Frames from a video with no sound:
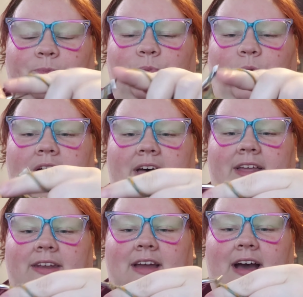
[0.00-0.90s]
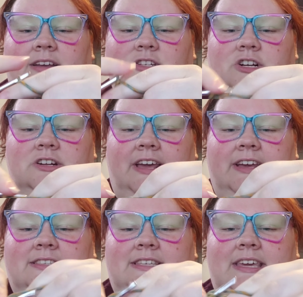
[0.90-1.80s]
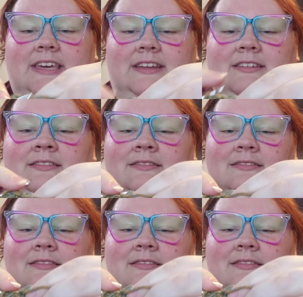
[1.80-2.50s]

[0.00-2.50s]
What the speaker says: when I turned 18,